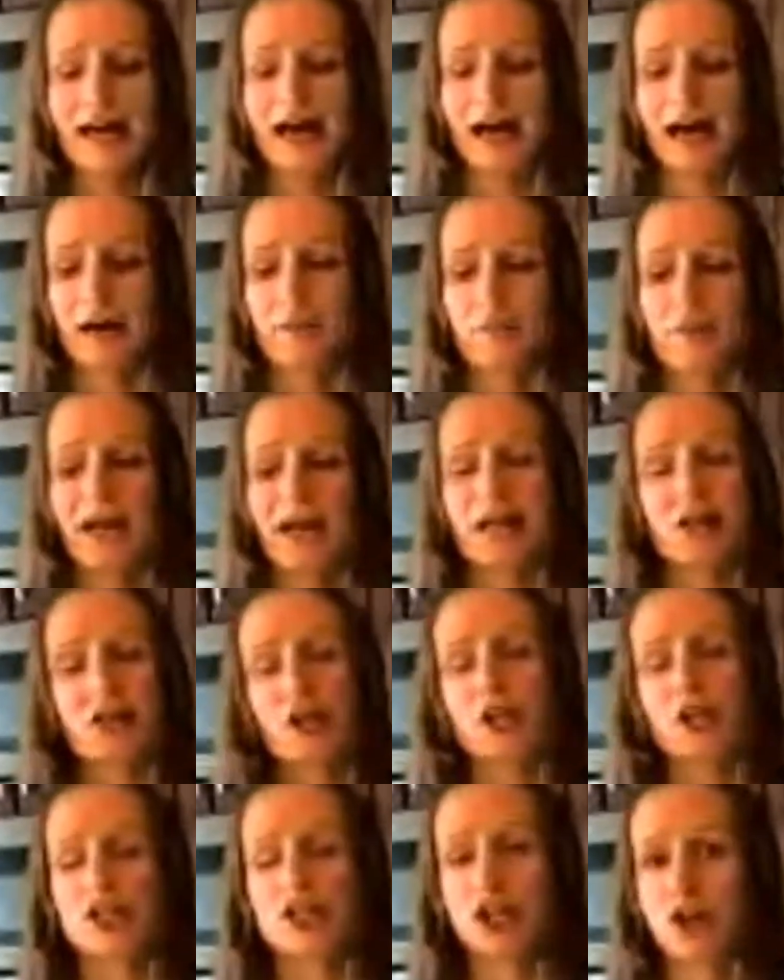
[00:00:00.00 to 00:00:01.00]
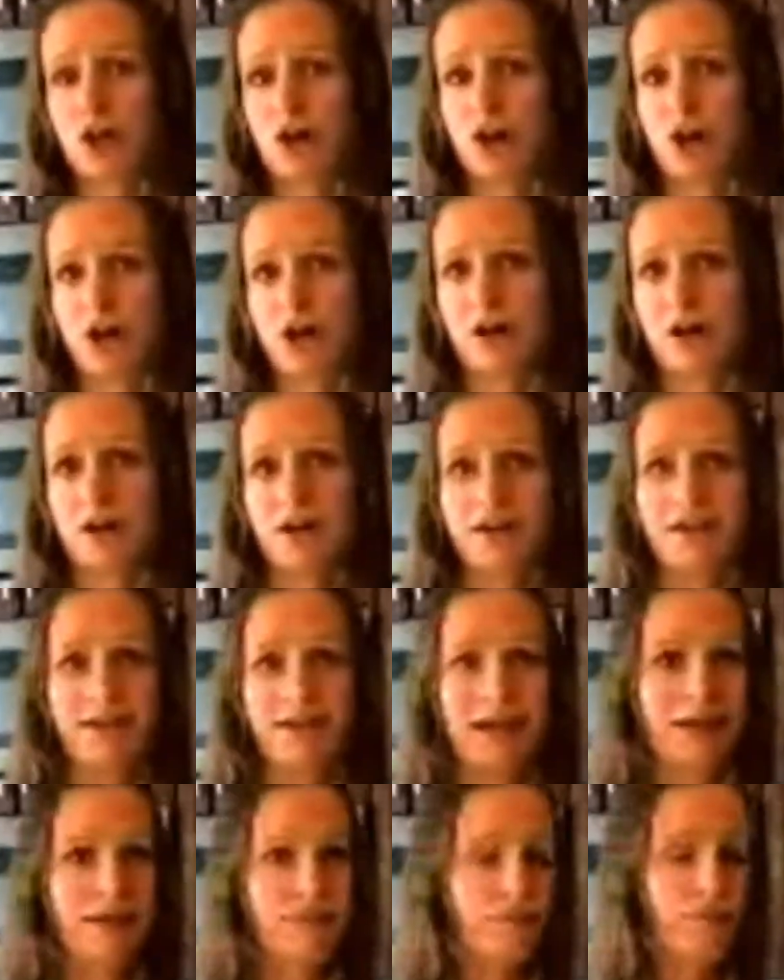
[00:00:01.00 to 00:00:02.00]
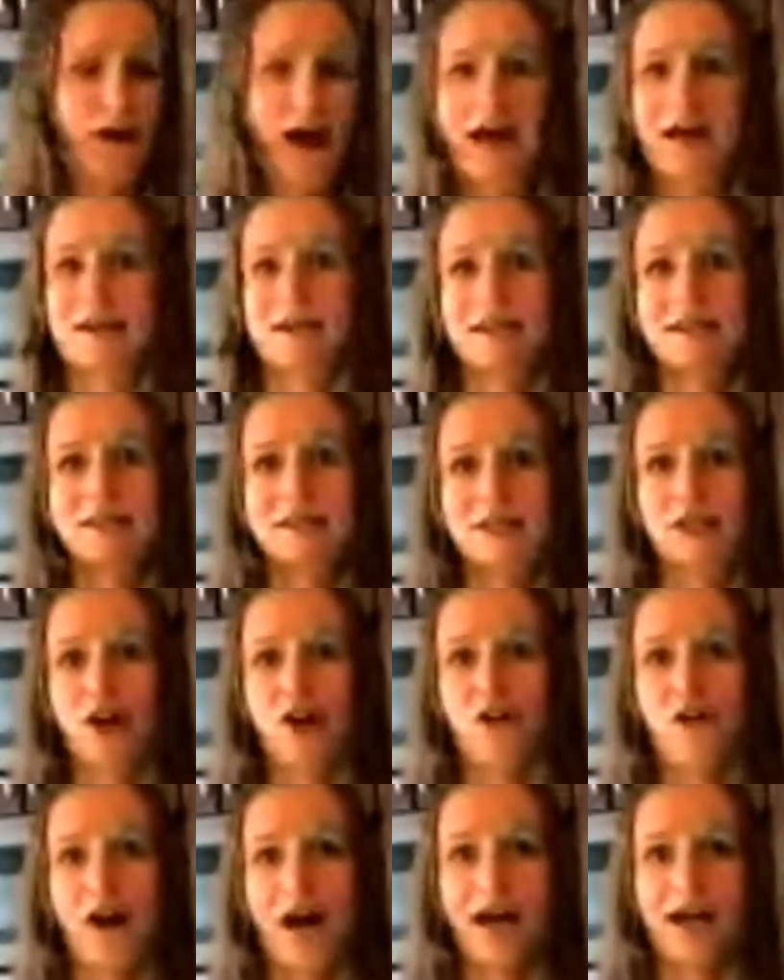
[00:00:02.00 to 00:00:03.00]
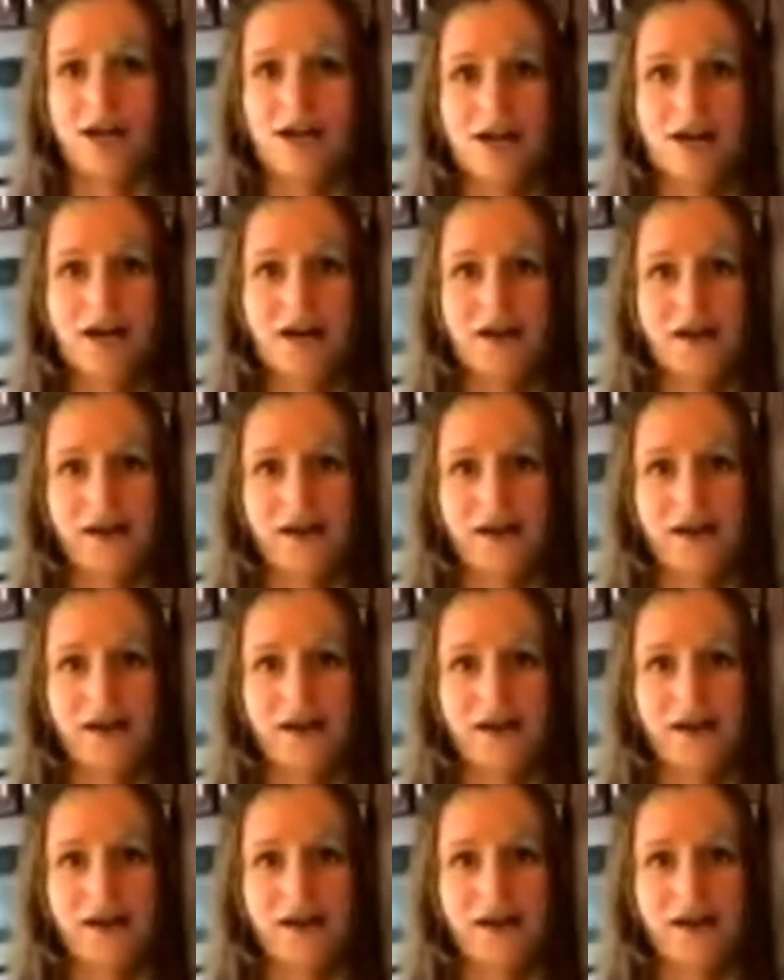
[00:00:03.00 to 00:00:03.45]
But I learned to cook in practice. So I